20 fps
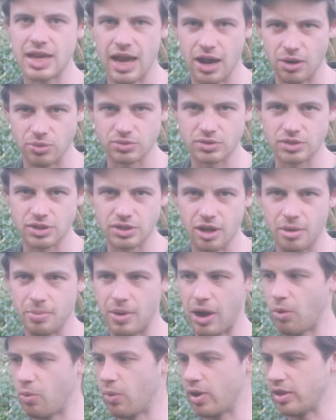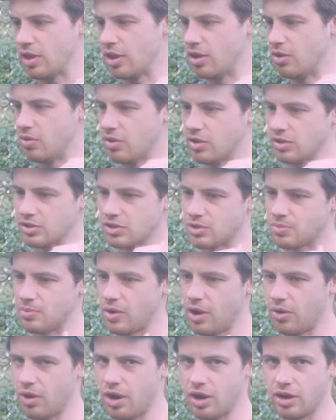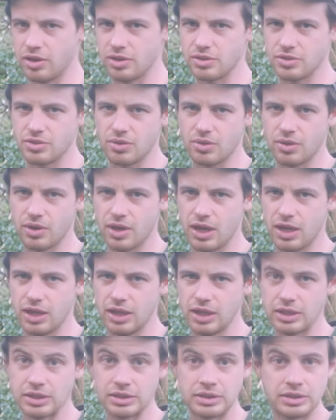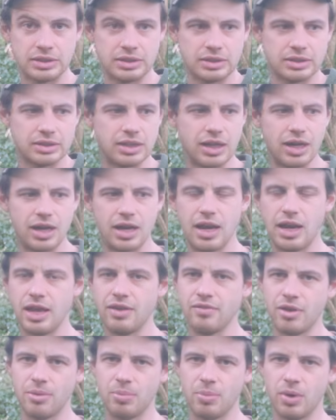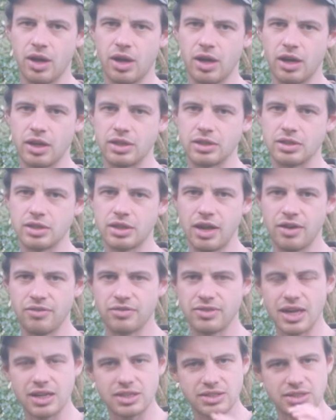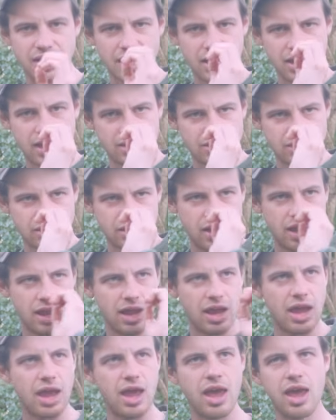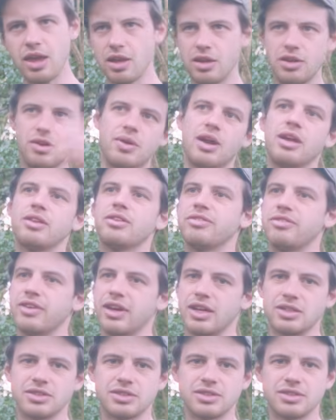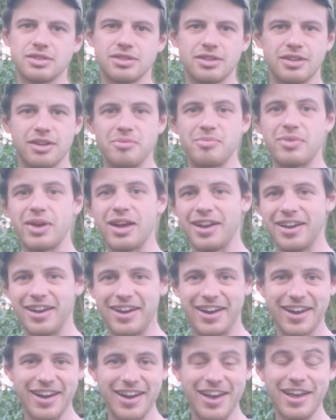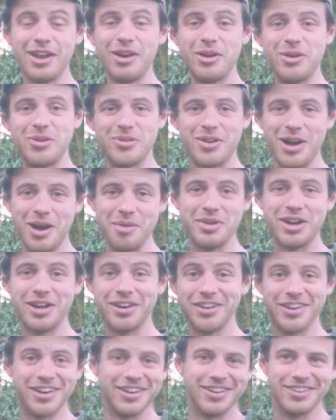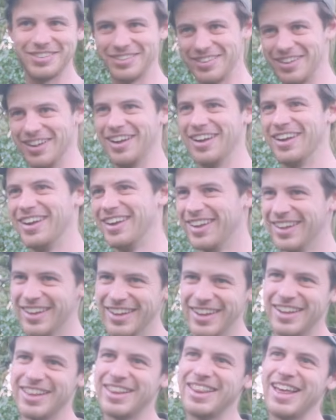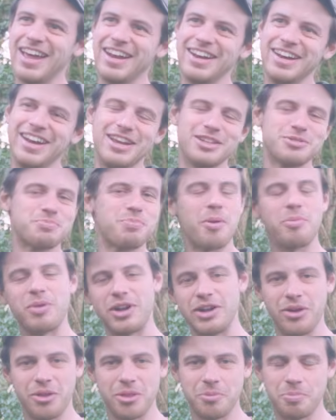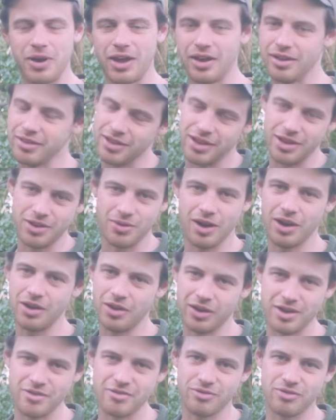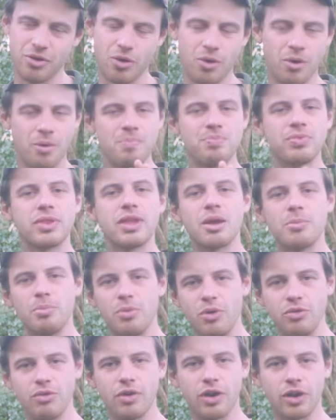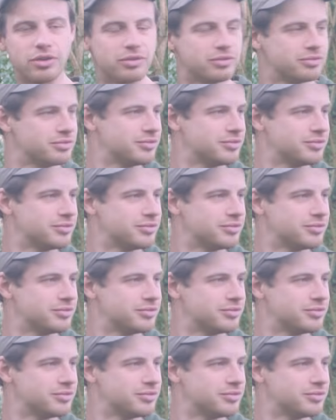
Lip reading: doubt about whether you can smell onions or garlic, then leave it behind. If that scent isn't hitting you around the face and being like, hello, I'm an onion, then it's probably not the plant that you are looking for. Move on.